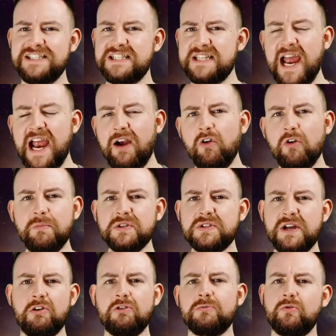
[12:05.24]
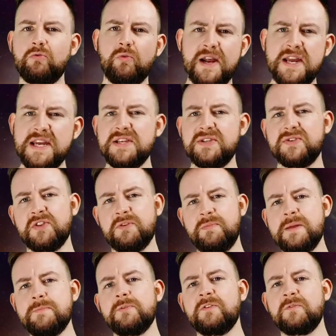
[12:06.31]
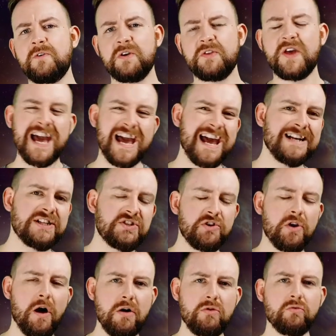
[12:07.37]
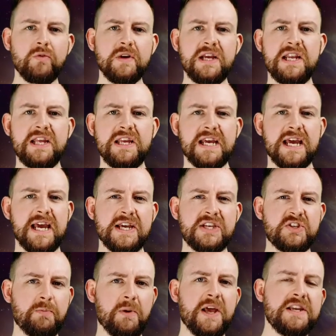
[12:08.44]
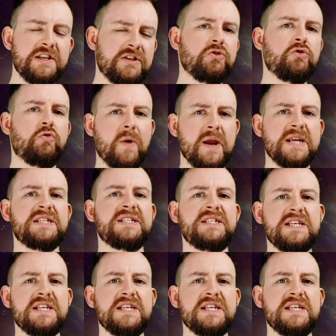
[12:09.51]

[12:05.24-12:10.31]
terrible, terrible raids on the people of Earth. It's not really explained in great